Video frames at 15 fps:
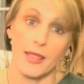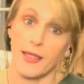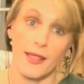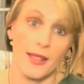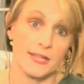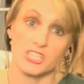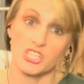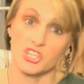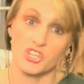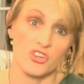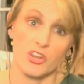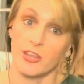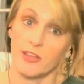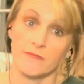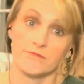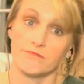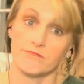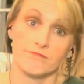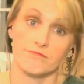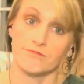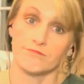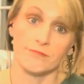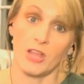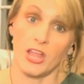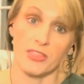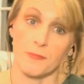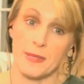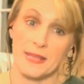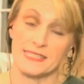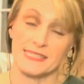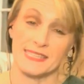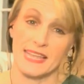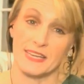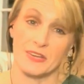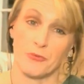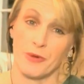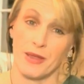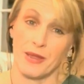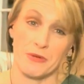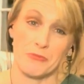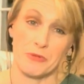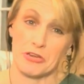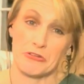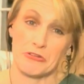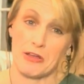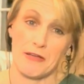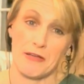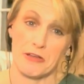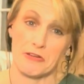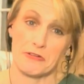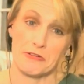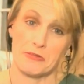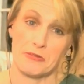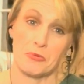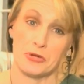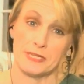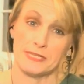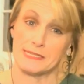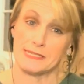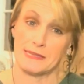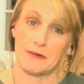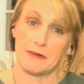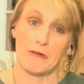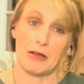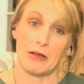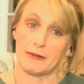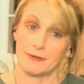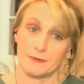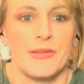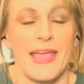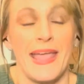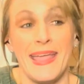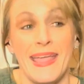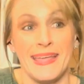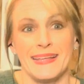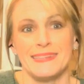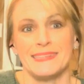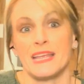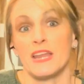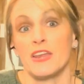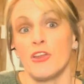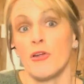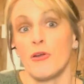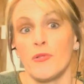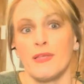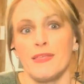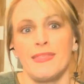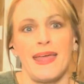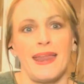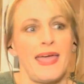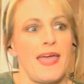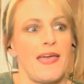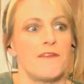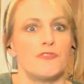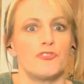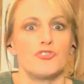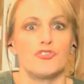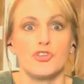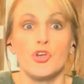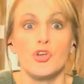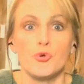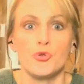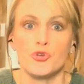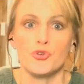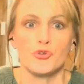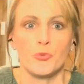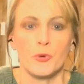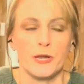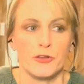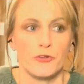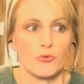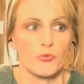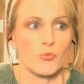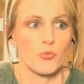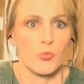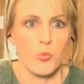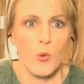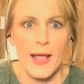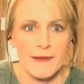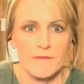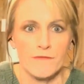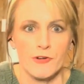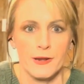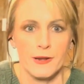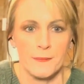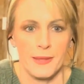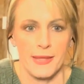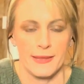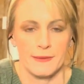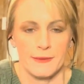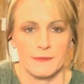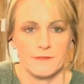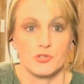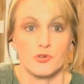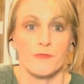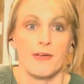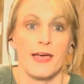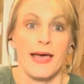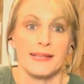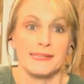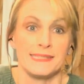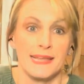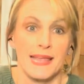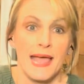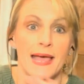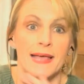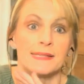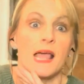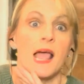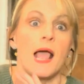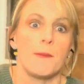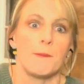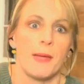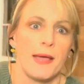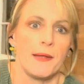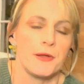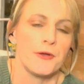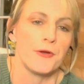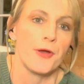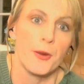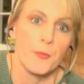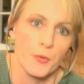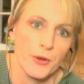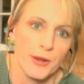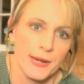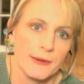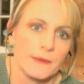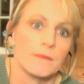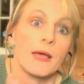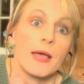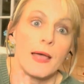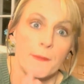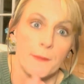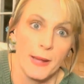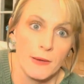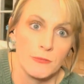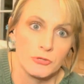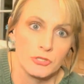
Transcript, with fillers: It's not the best thing to read when you're out here in the woods in the dark. And not only that, I have two huge windows right in front of me. So if I see eyes, I'm out of here. I'm running. I'm out.